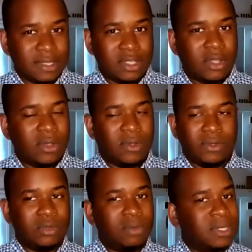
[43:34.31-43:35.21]
So
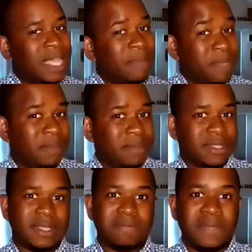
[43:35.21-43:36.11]
you will not be able
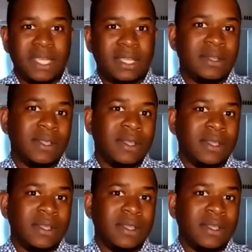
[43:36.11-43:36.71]
to compete